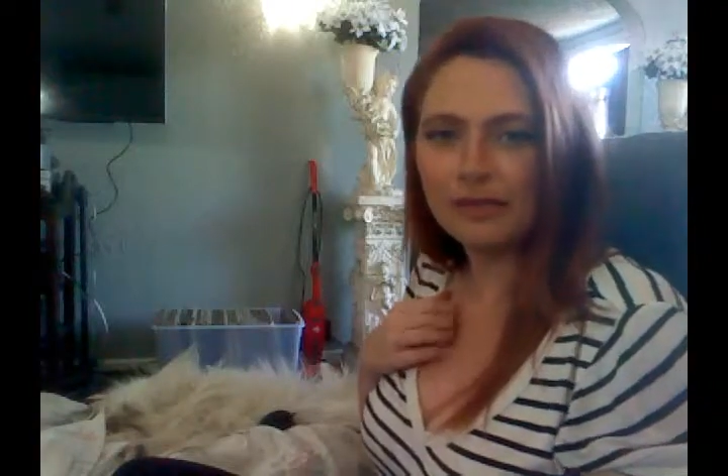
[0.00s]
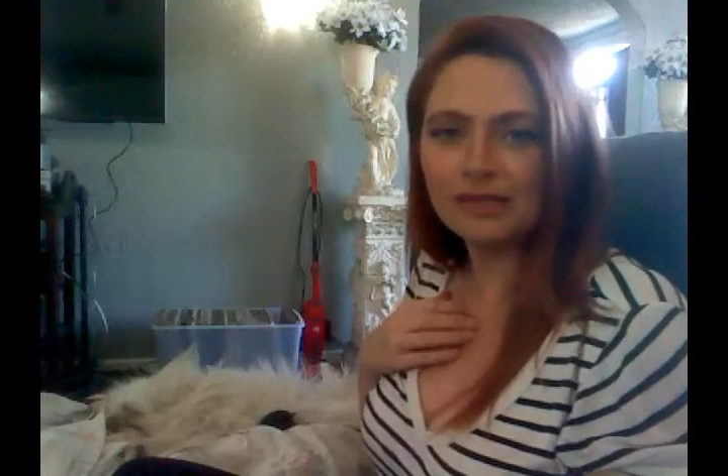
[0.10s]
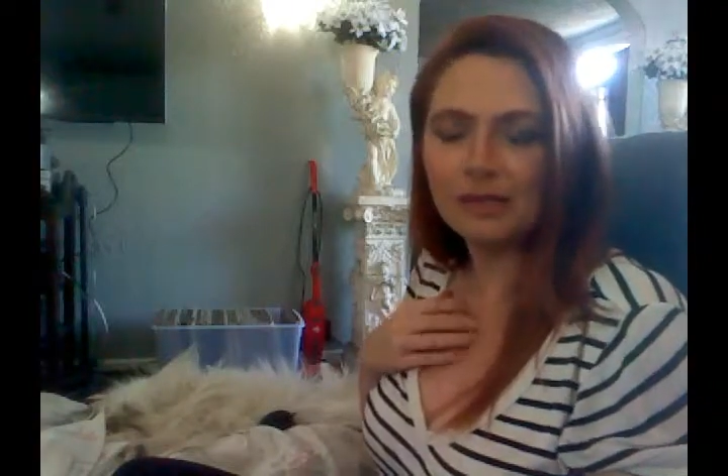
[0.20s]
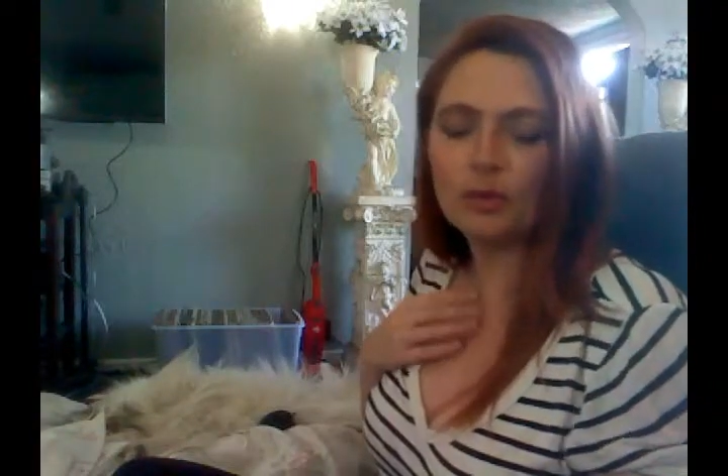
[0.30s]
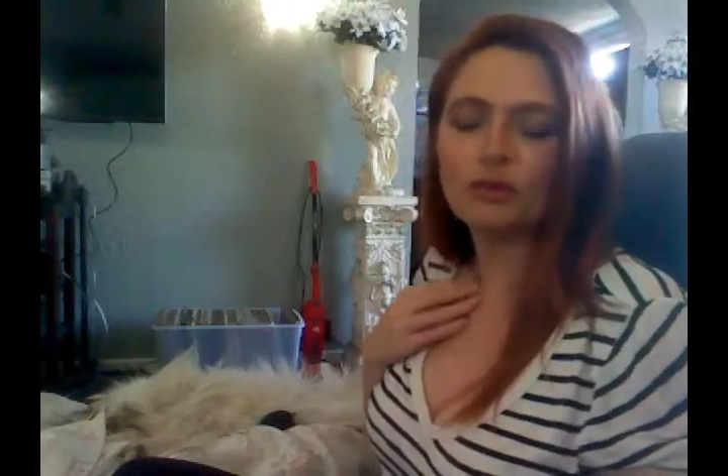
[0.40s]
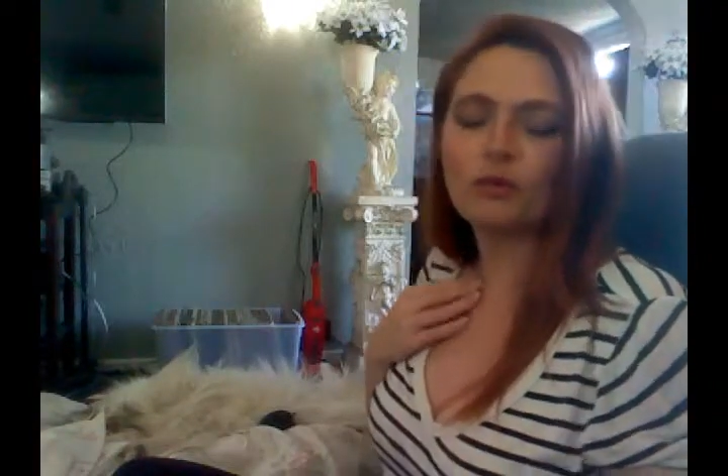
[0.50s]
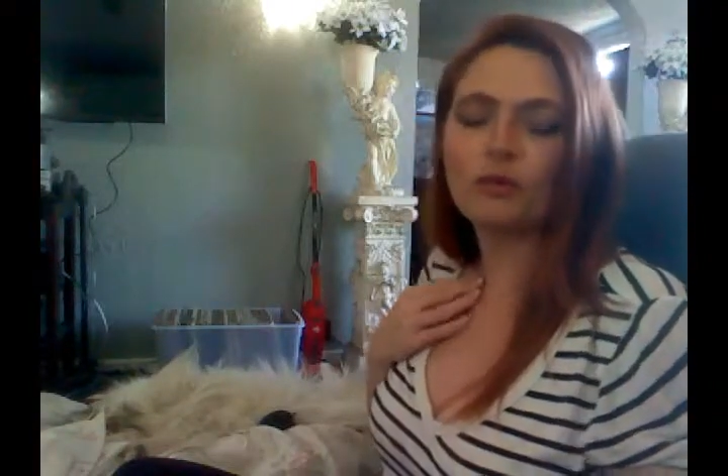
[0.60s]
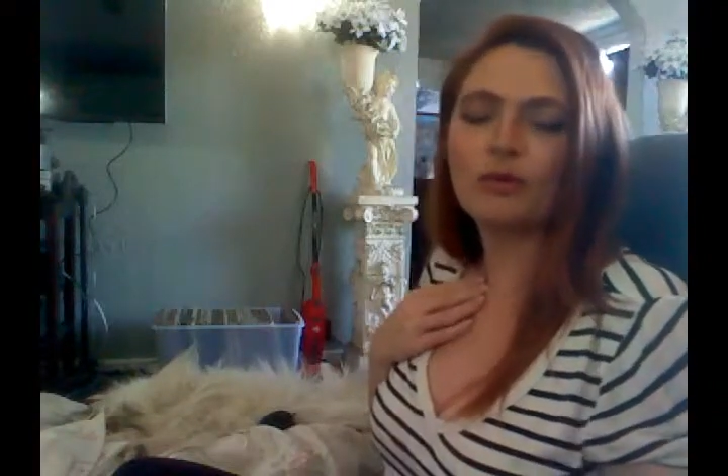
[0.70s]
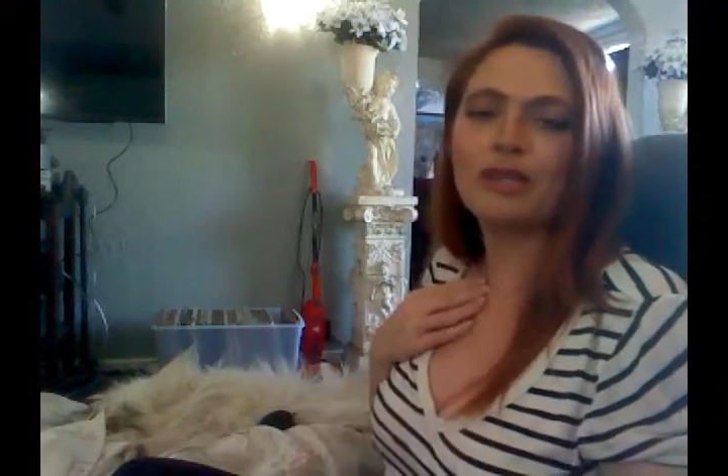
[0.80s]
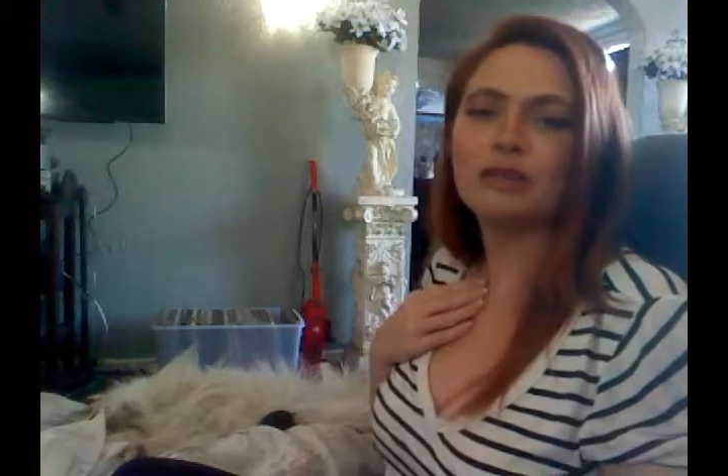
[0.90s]
It's someone
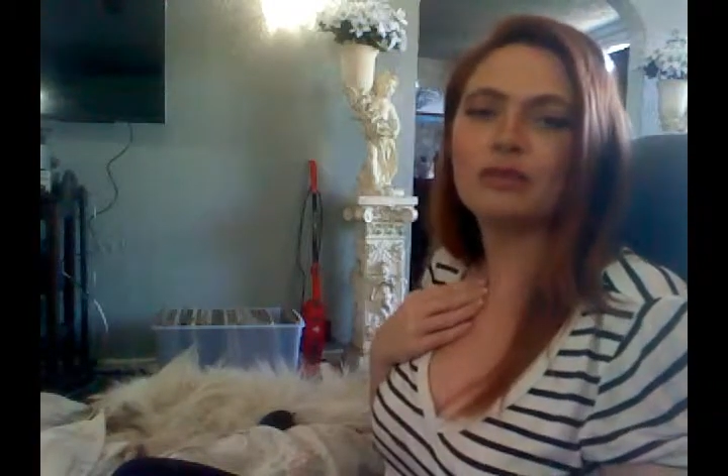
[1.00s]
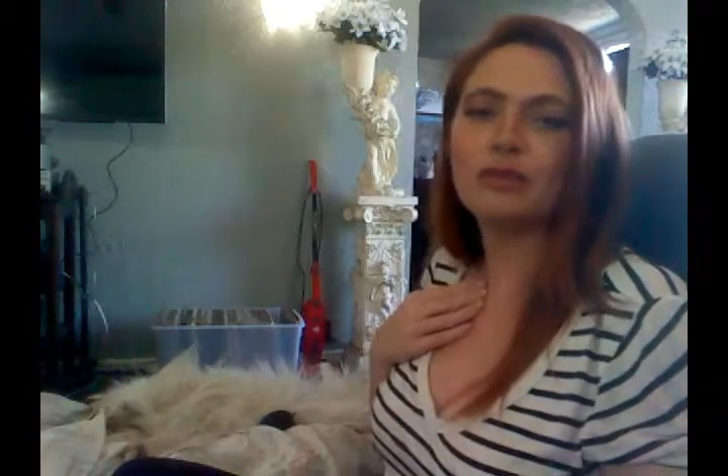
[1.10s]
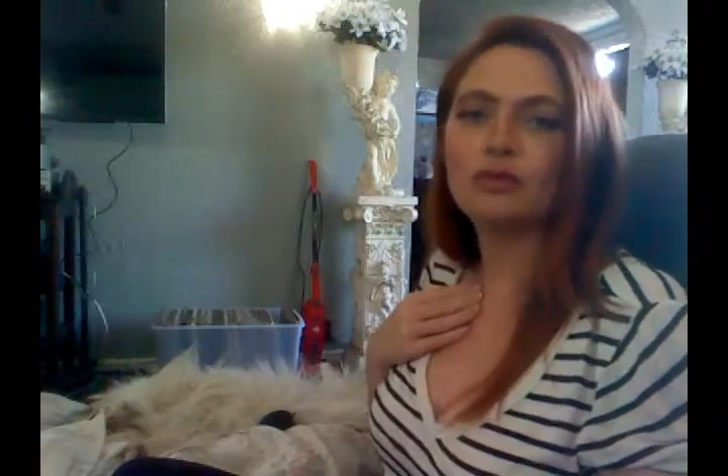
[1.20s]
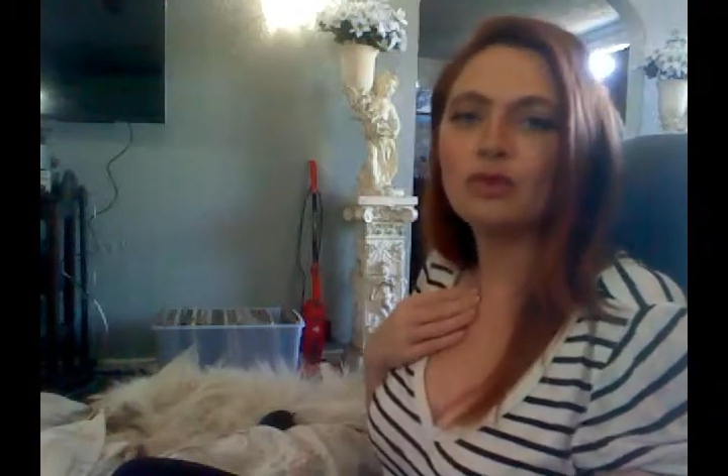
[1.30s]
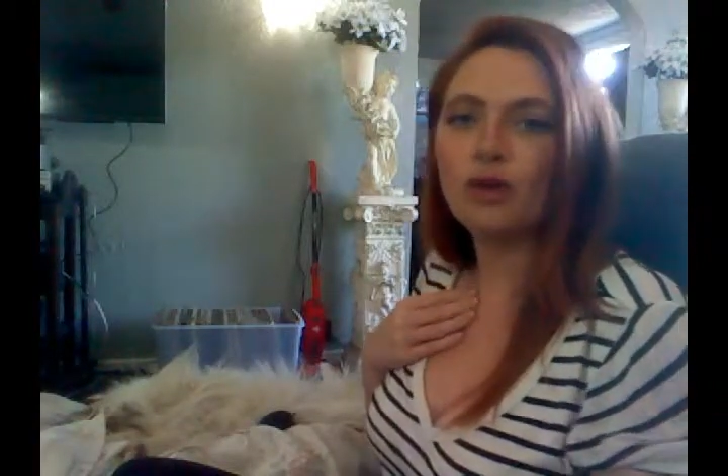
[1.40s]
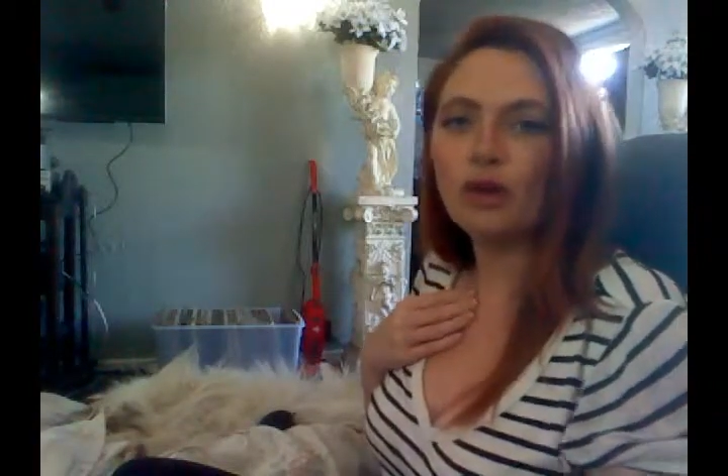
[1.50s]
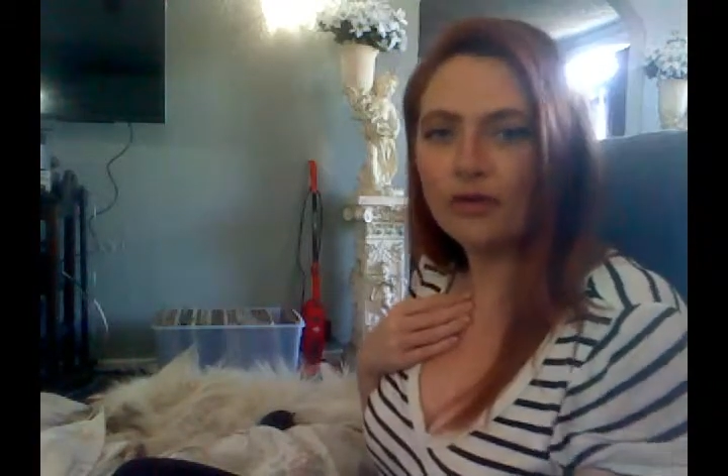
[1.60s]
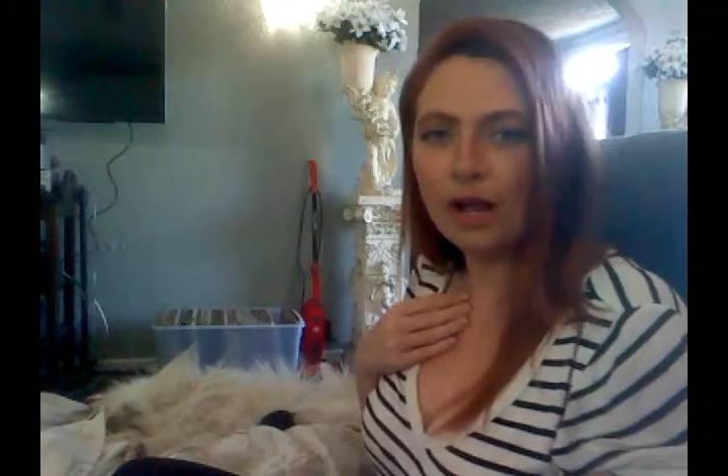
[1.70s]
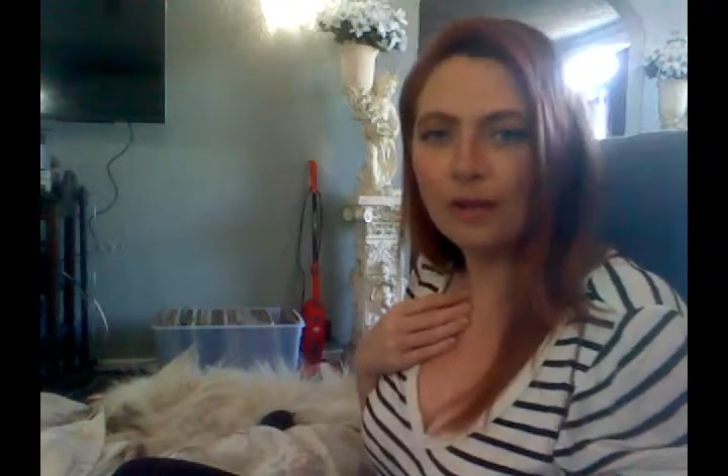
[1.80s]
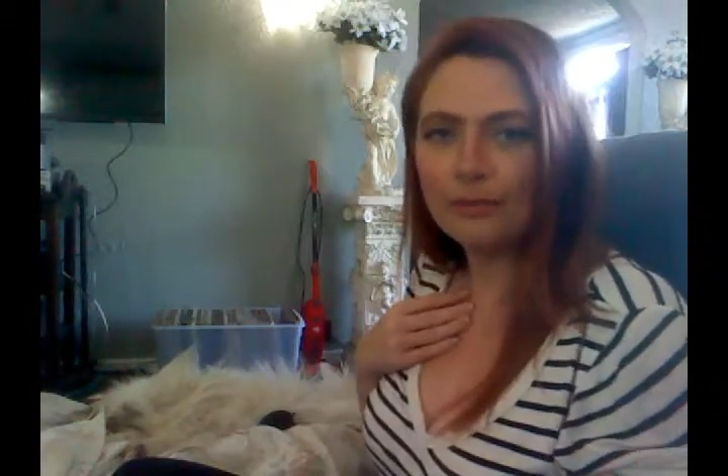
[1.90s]
we're meant to grow
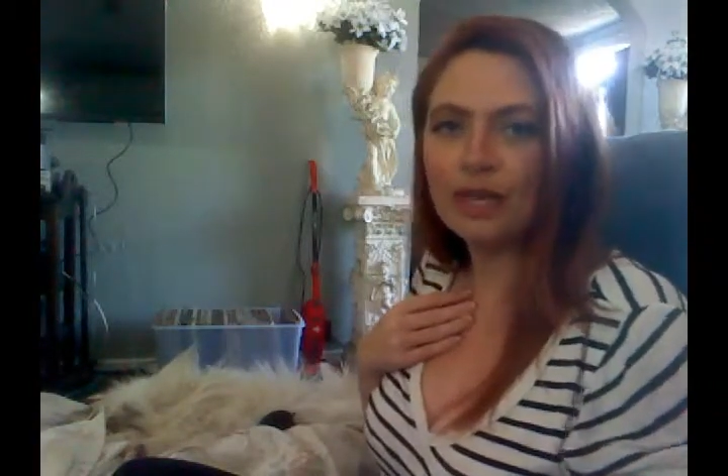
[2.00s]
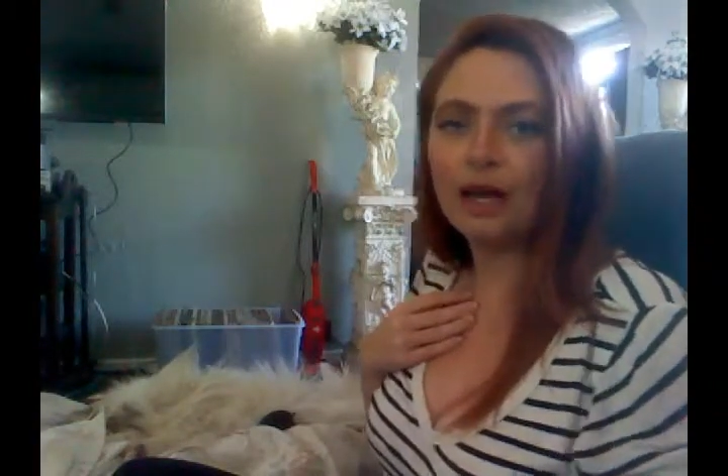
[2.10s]
from.